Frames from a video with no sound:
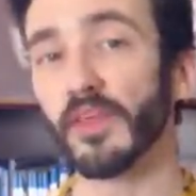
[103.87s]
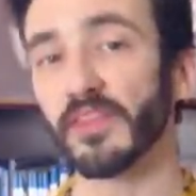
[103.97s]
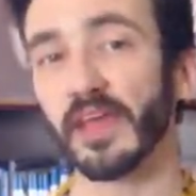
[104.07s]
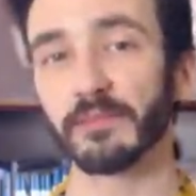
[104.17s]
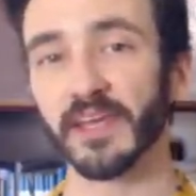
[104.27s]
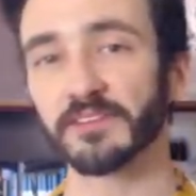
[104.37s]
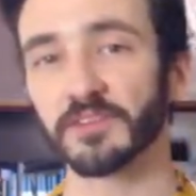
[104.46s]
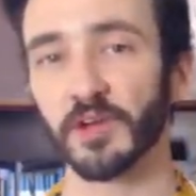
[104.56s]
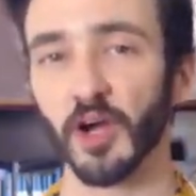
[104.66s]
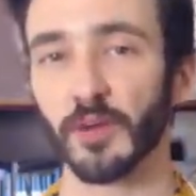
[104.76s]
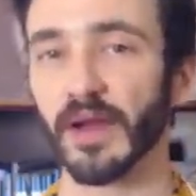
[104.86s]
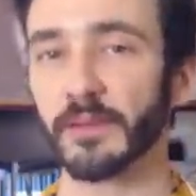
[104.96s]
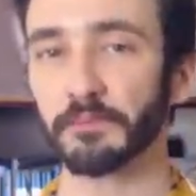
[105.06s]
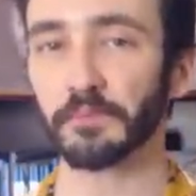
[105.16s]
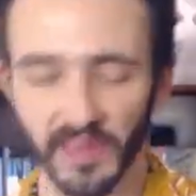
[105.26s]
than the MK2
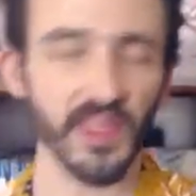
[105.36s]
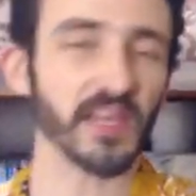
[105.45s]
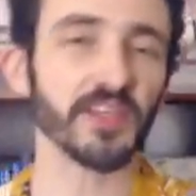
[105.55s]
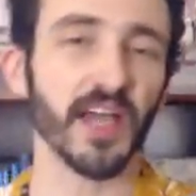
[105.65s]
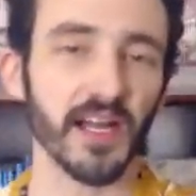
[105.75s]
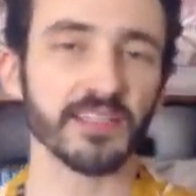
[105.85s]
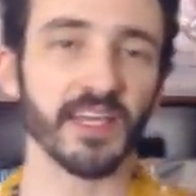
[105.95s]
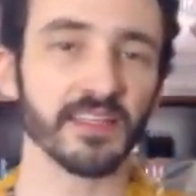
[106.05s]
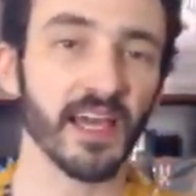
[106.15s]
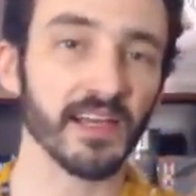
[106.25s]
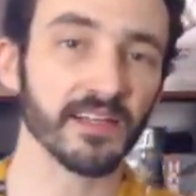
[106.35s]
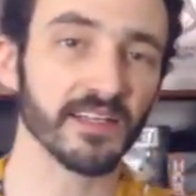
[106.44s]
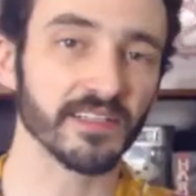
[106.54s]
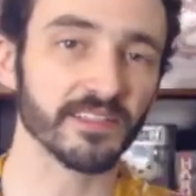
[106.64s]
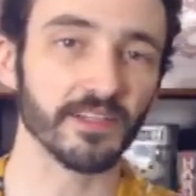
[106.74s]
carbine, and you got to take that
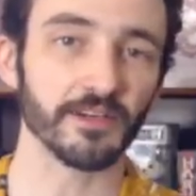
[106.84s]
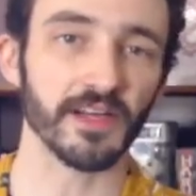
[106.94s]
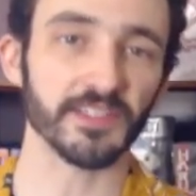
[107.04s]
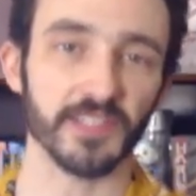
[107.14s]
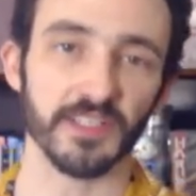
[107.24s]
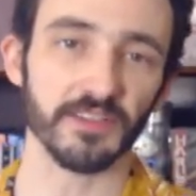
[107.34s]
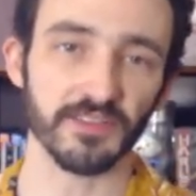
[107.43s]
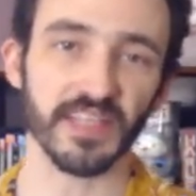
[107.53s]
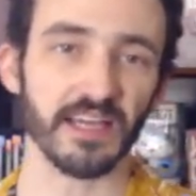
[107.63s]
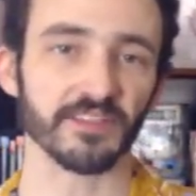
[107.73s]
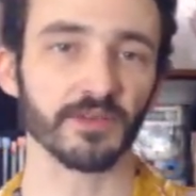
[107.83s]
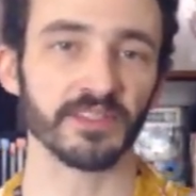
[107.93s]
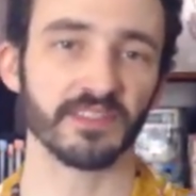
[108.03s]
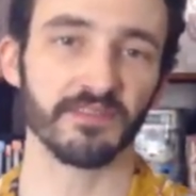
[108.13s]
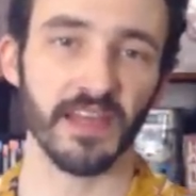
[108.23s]
into consideration and use that to
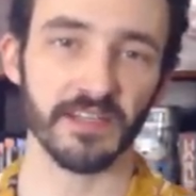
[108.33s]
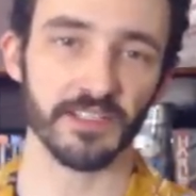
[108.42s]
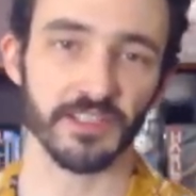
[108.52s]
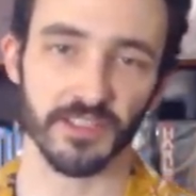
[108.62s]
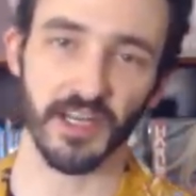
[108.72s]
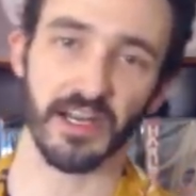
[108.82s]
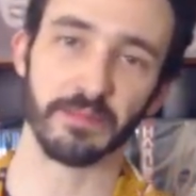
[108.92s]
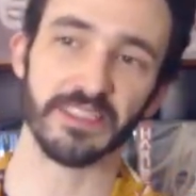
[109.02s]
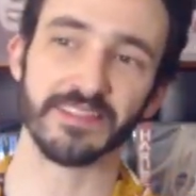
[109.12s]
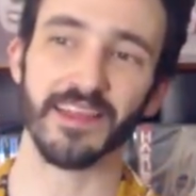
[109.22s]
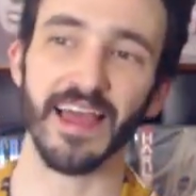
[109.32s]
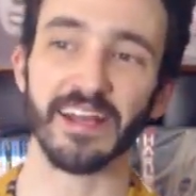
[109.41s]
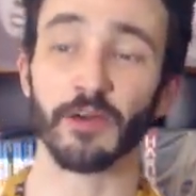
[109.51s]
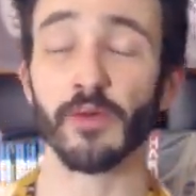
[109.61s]
its advantages. You're not going to be sliding